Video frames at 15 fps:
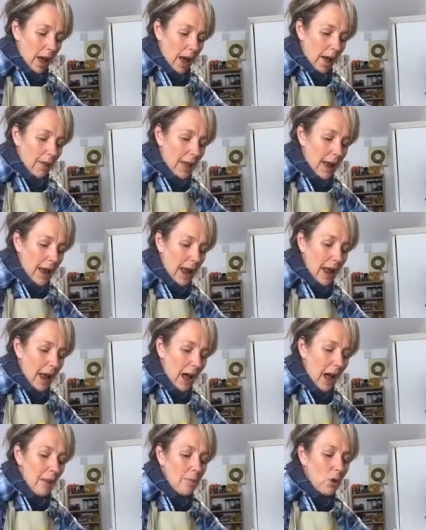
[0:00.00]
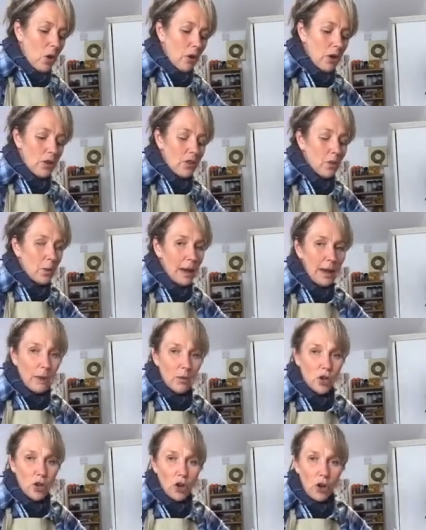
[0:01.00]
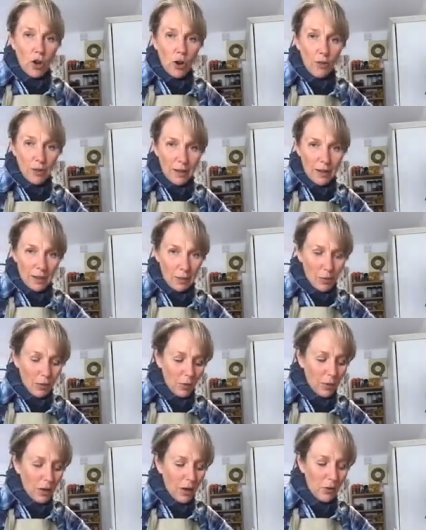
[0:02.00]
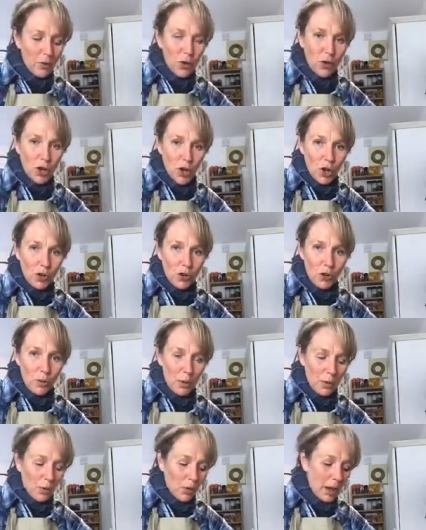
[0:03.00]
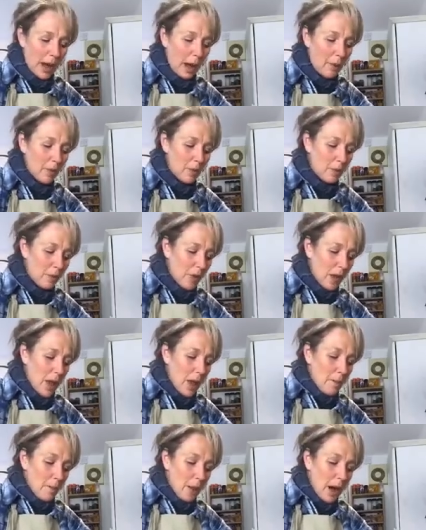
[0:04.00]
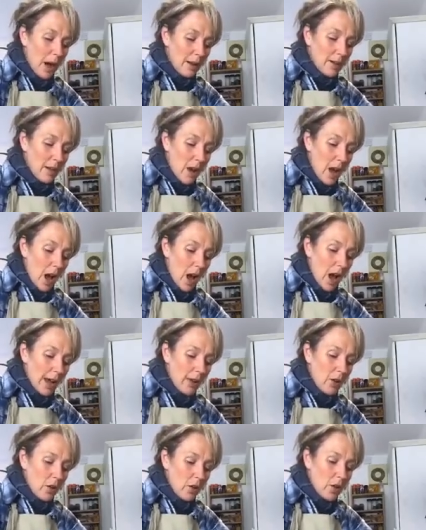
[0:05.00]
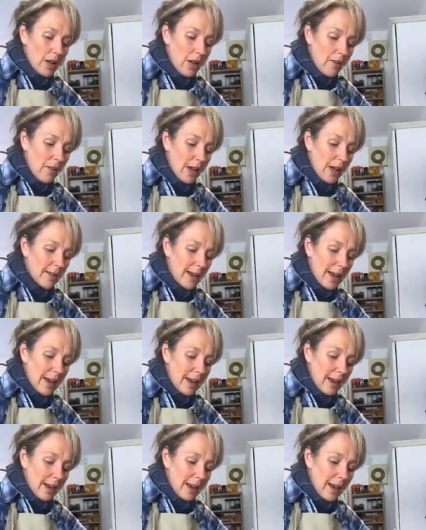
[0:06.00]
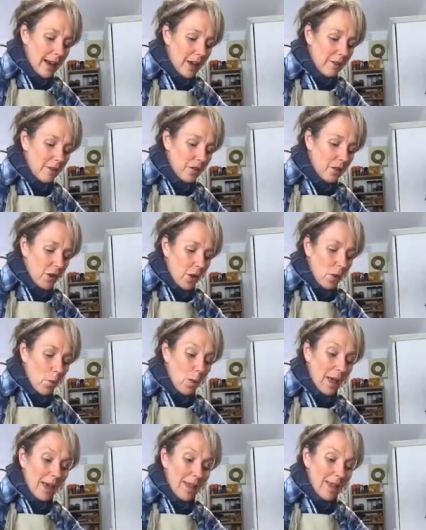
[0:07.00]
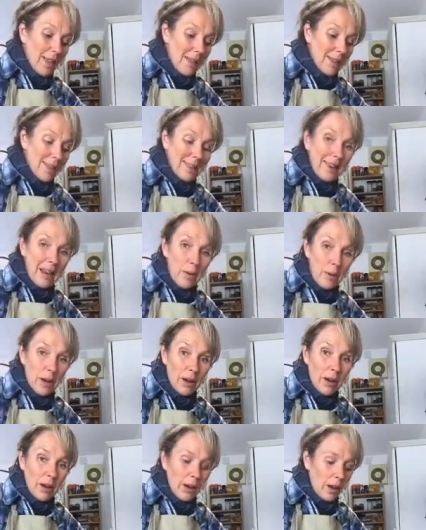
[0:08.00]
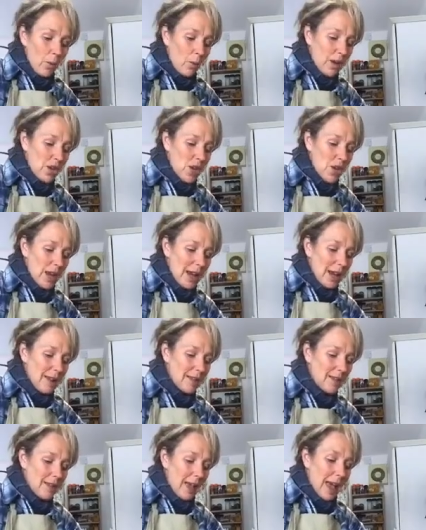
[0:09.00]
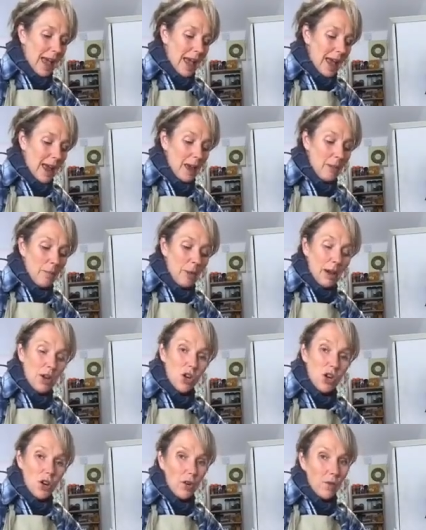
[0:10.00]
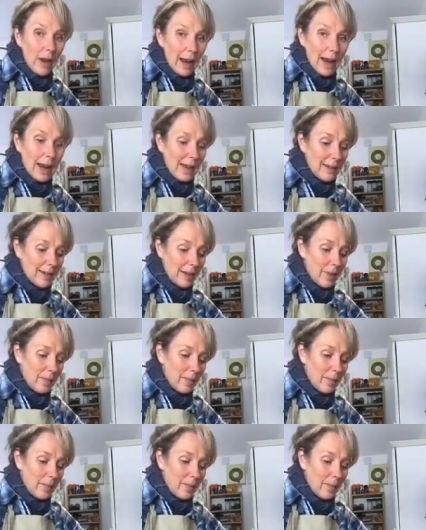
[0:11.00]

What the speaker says: And then I'm not going to sweeten it with sugar, obviously, because we don't do sugar, do we, on Gaps? But I could give it a little lift with cinnamon, which is a blood sugar regulator,